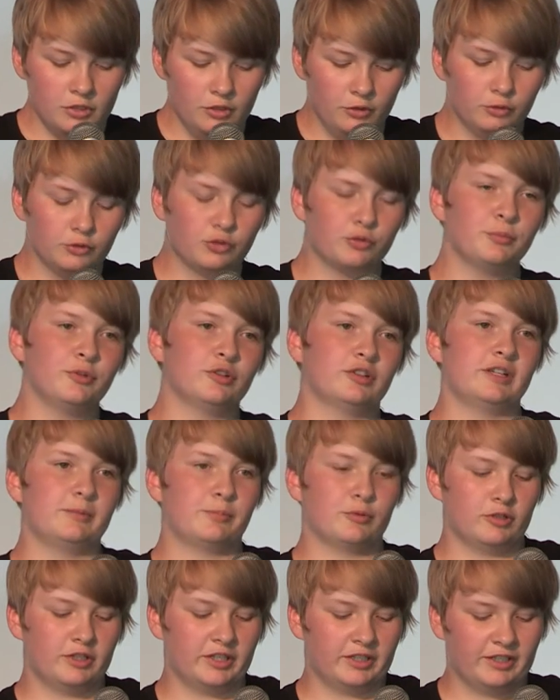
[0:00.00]
Ultimately,
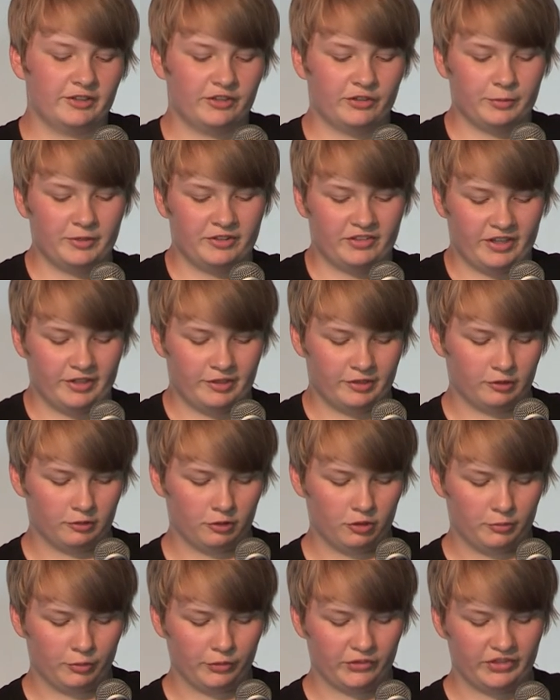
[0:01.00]
bullying needs to be taken a
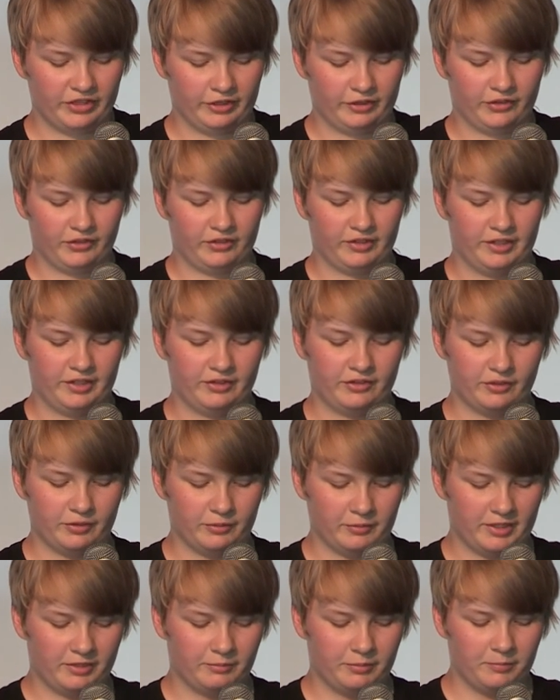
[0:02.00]
lot more seriously
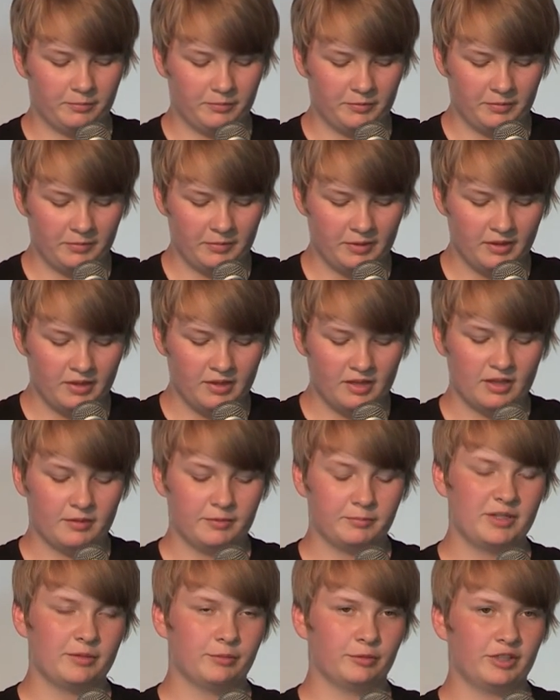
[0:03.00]

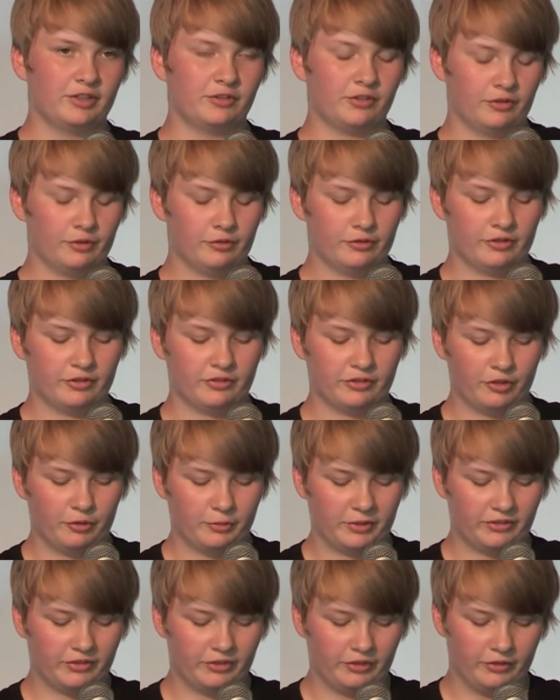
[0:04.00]
and people need to know that there's no
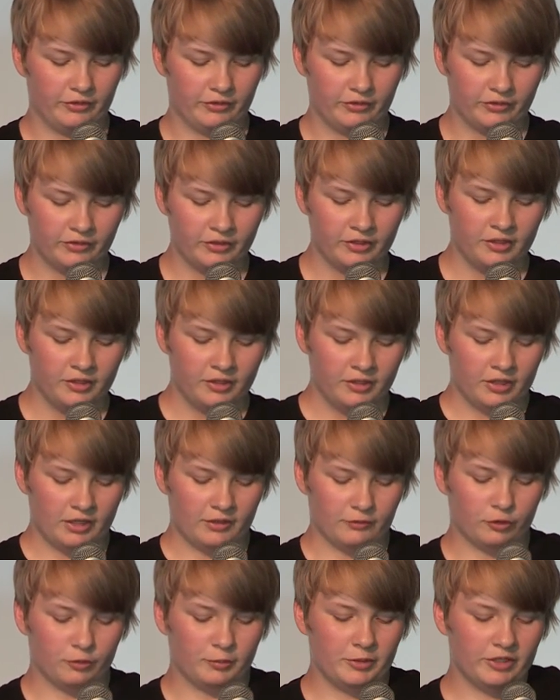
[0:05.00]
excuse.
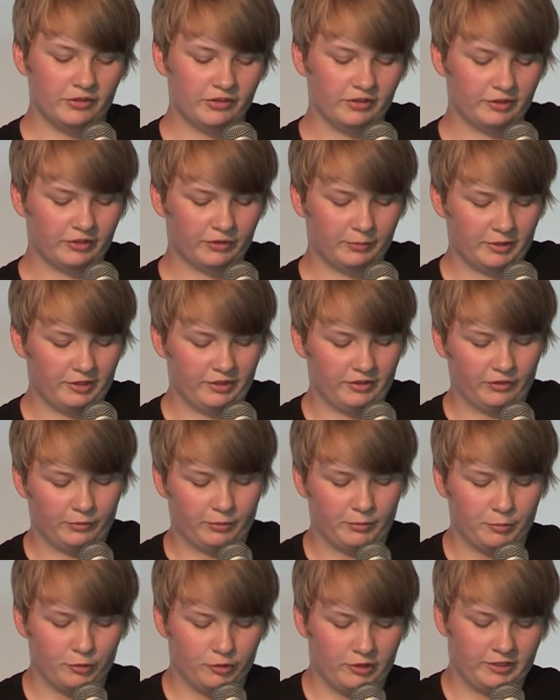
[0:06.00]
I've got personal experience
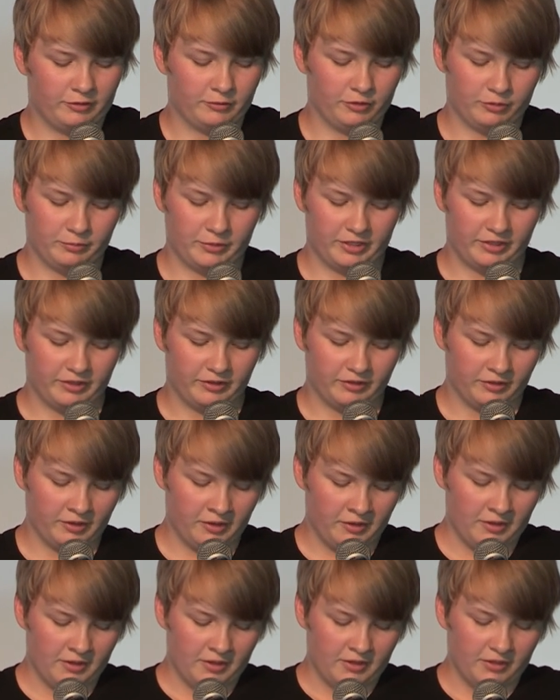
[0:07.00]
with bullying not being
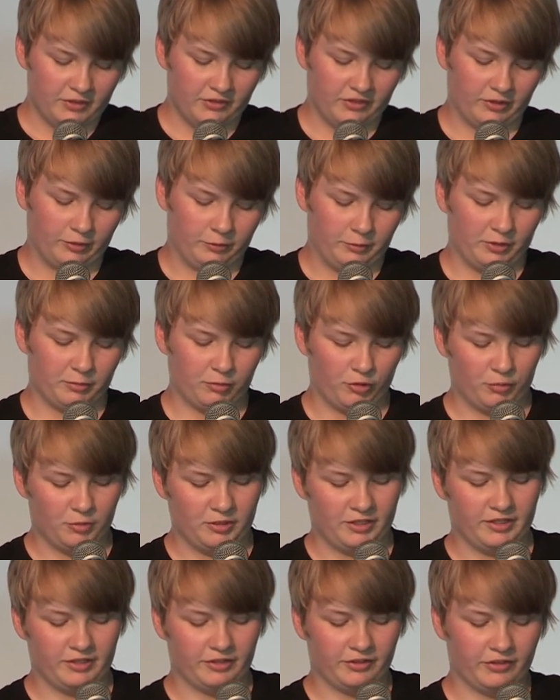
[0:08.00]
dealt with
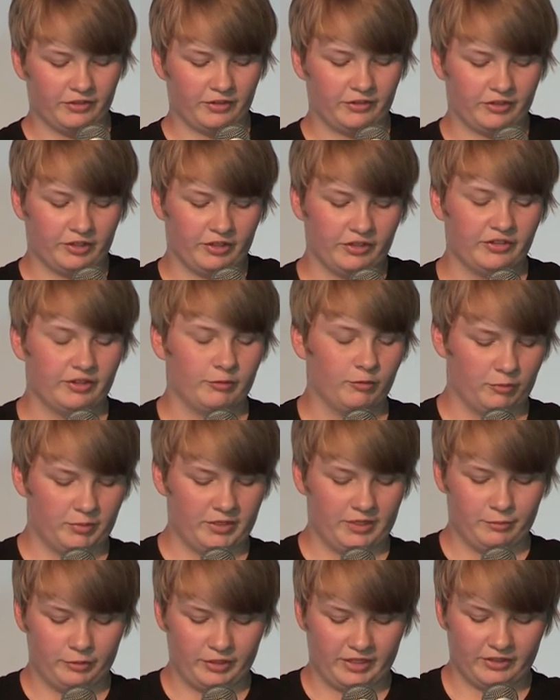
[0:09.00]
properly, and it's disgusting what
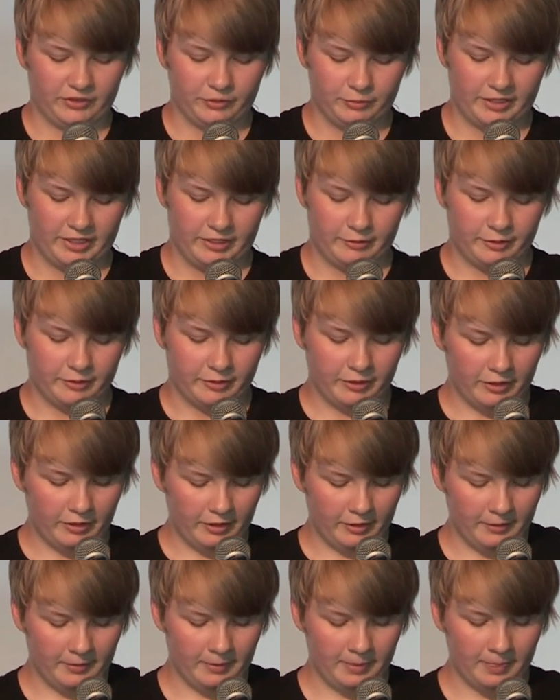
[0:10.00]
people get away with.